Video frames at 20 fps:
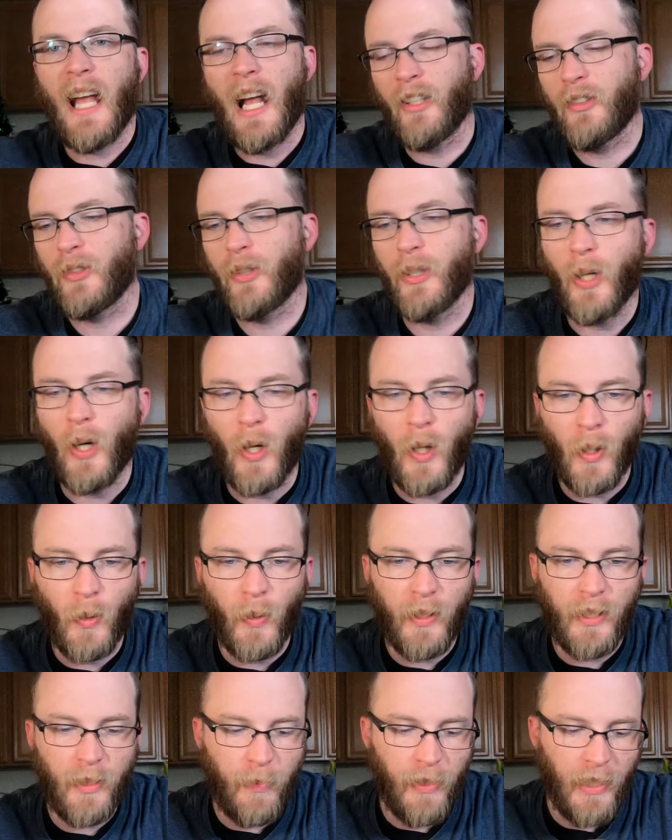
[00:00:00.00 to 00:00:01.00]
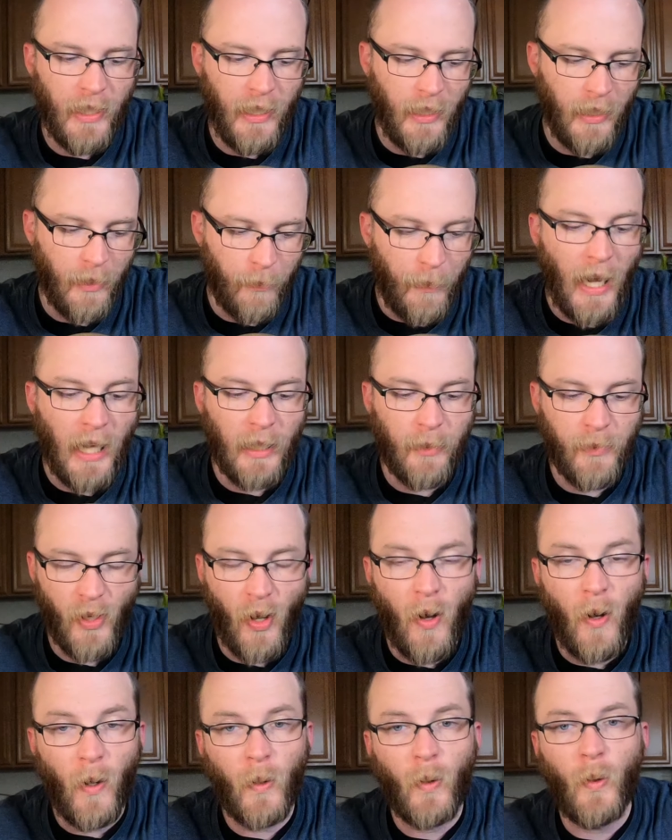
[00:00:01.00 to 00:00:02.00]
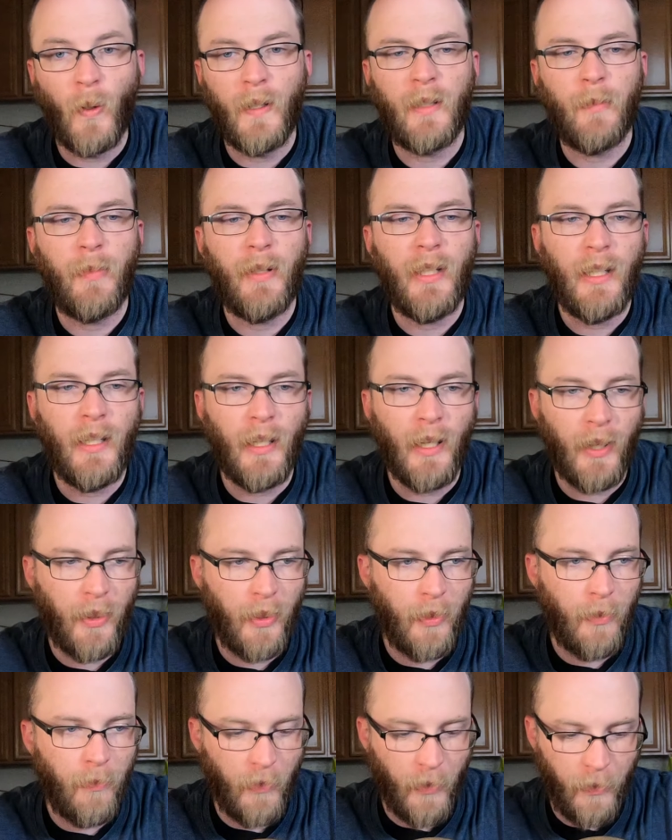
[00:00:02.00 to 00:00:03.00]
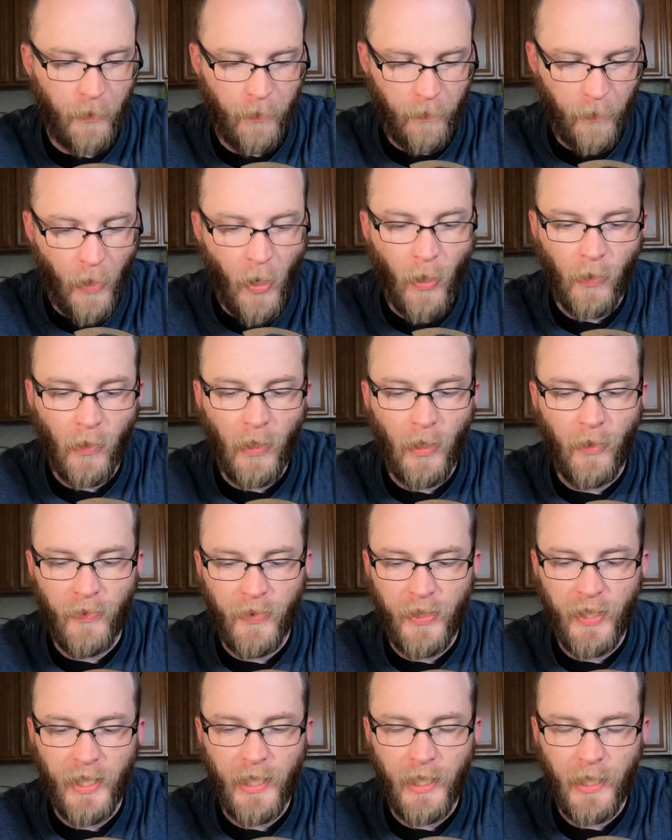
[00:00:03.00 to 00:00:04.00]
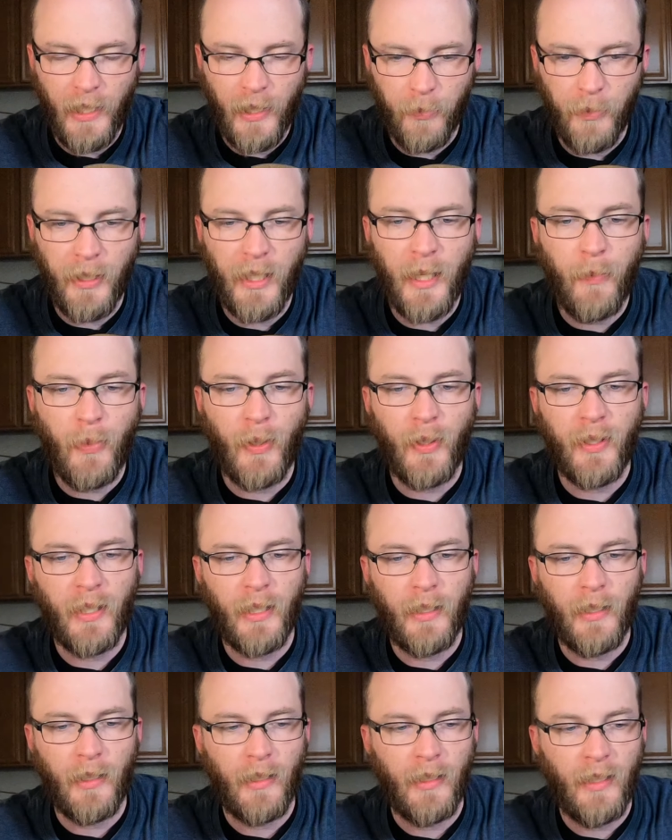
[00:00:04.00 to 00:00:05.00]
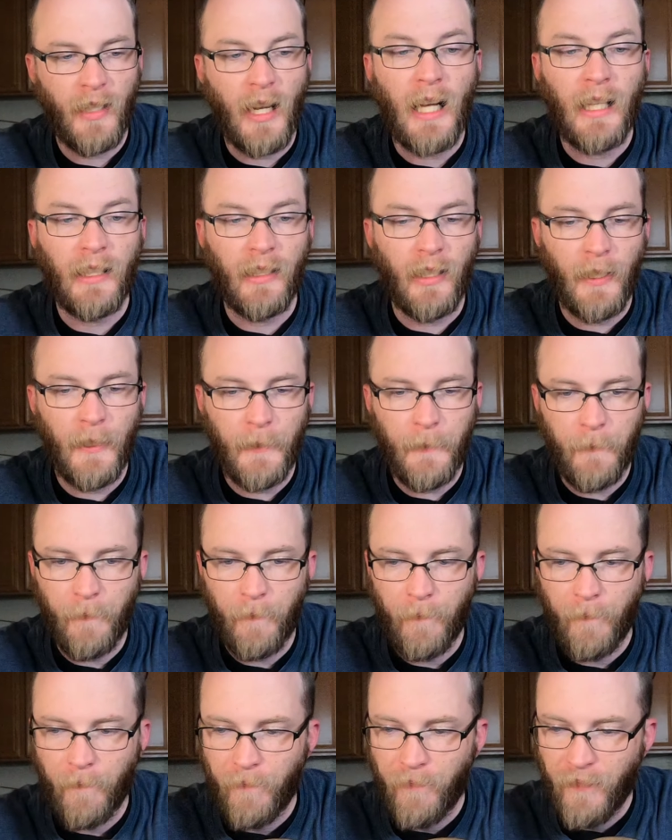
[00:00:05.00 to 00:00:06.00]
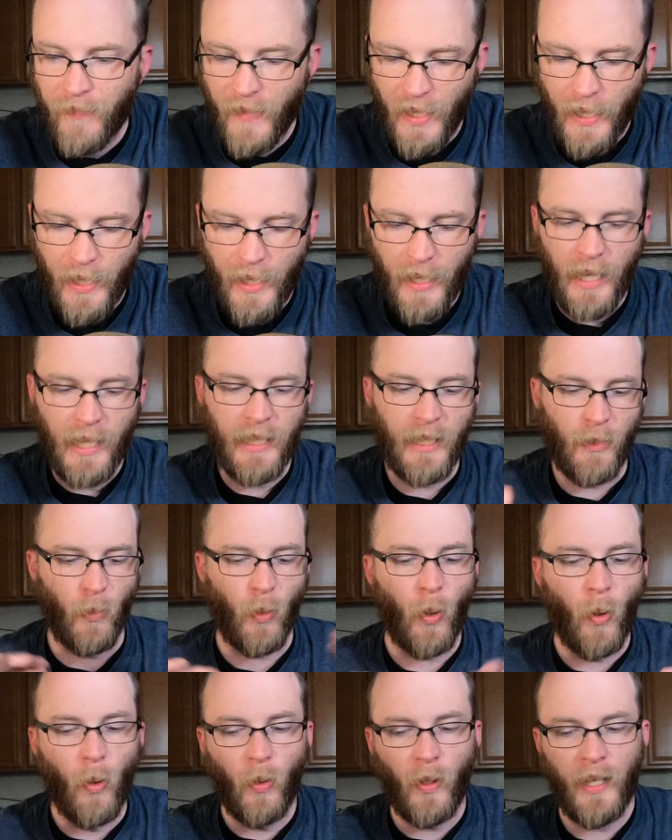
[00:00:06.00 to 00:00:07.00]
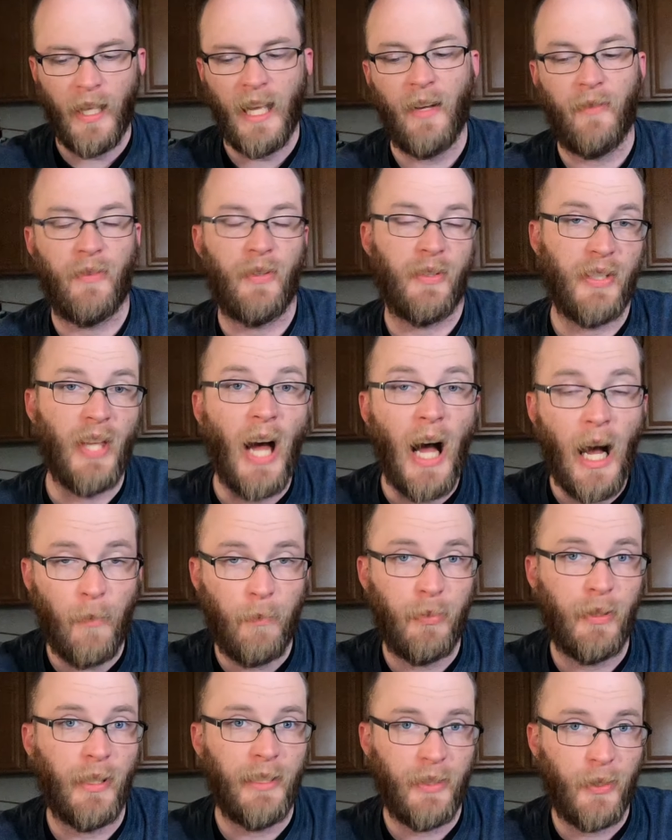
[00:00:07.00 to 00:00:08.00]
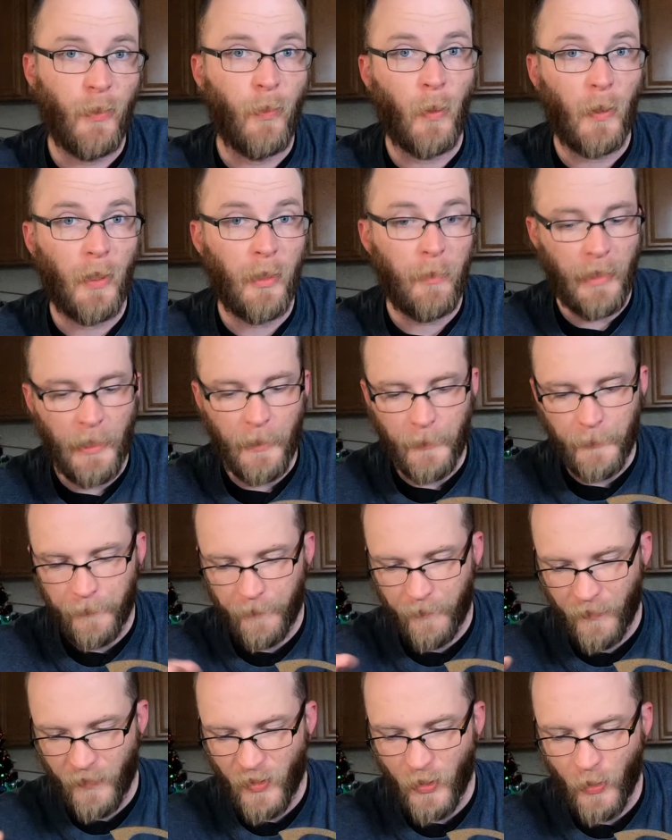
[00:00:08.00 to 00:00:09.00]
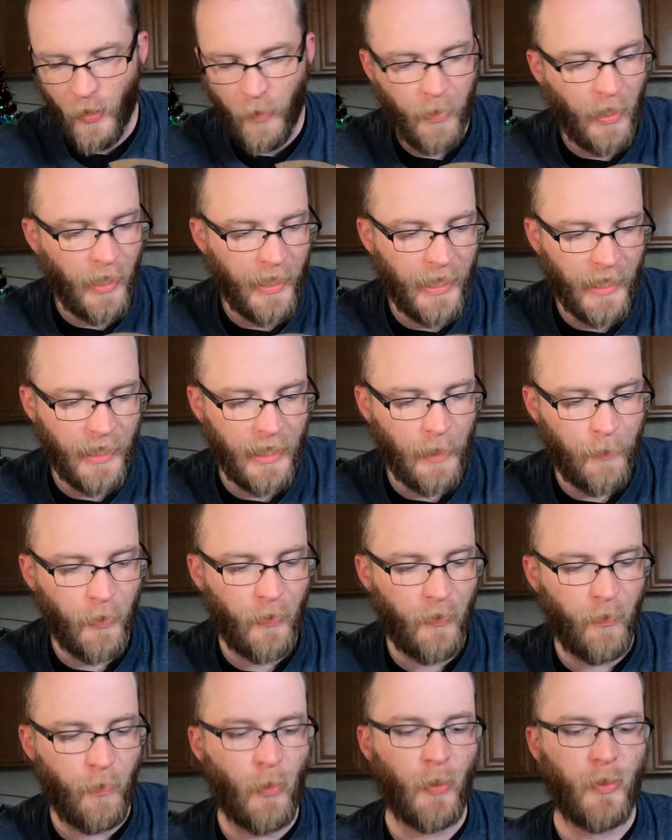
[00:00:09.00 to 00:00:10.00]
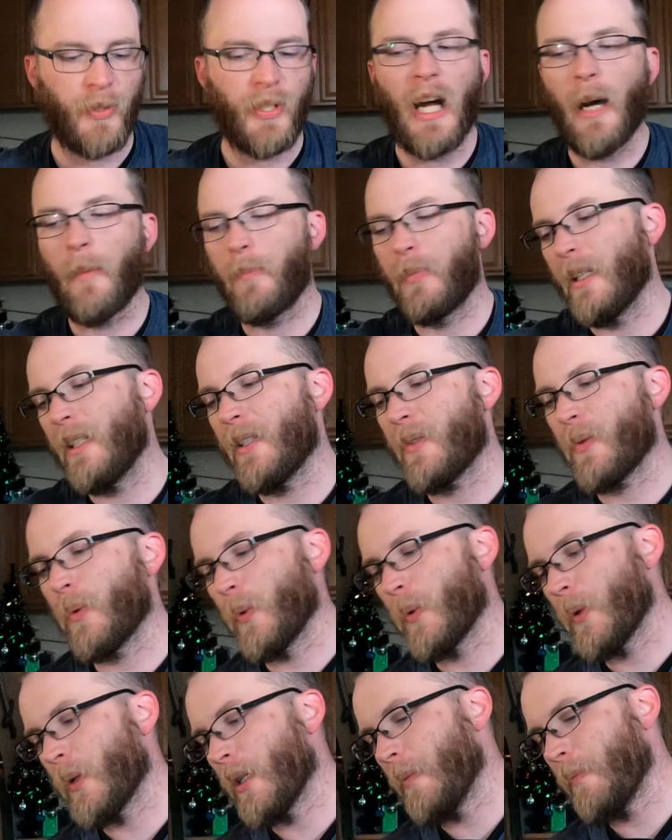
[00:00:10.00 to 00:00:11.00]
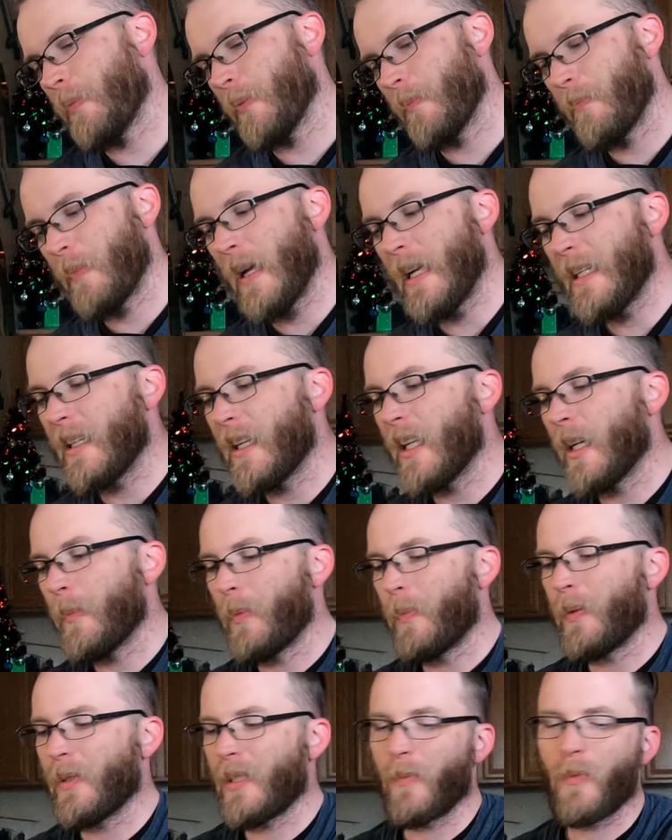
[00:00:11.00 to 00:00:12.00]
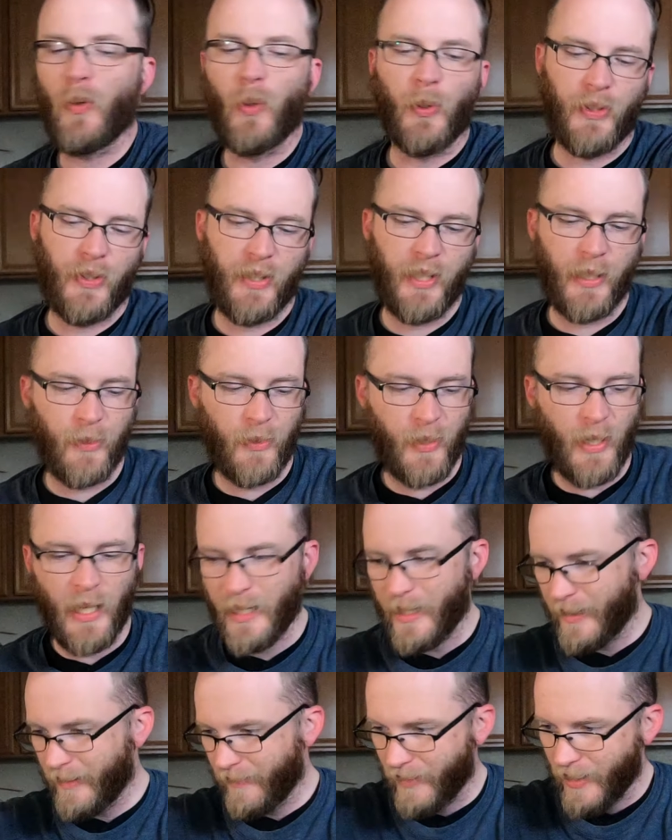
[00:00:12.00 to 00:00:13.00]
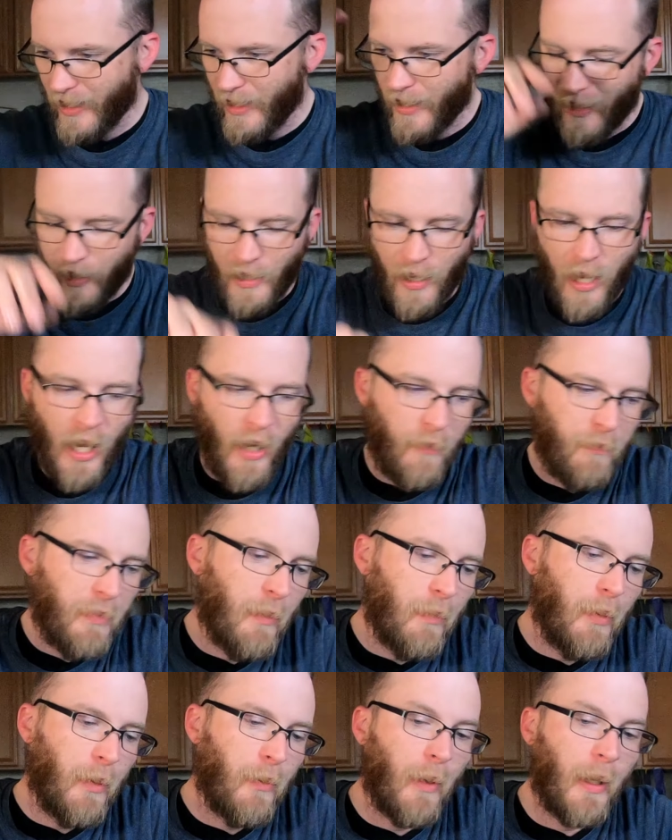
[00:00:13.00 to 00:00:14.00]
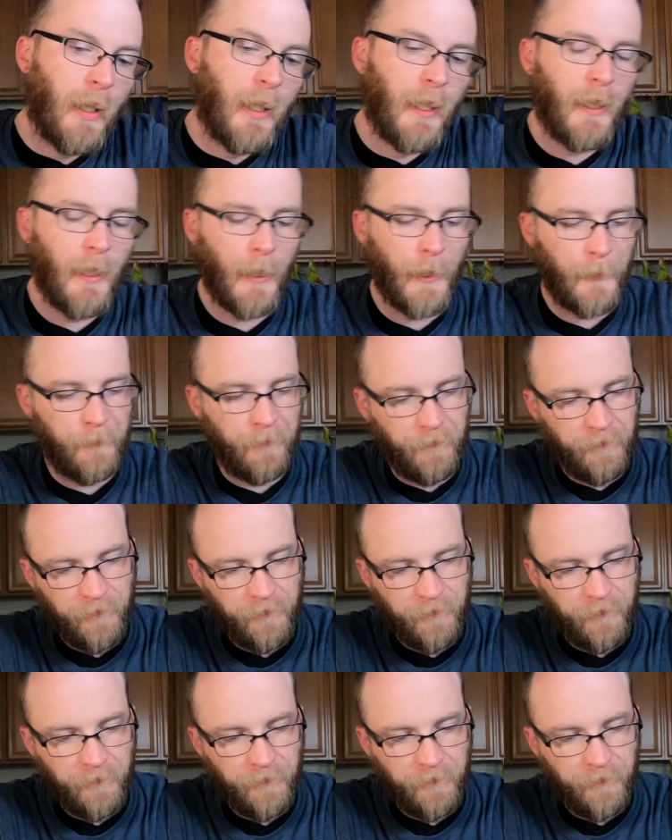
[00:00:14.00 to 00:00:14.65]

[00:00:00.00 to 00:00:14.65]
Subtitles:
actually all going to be, the bottom's all going to be a part of the 3D printed nylon. And then we'll only have the top plate to worry about. So I'll probably get a couple of more top plates ordered up, painted up, put some cool stickers on, and Offbeat will be ready to go.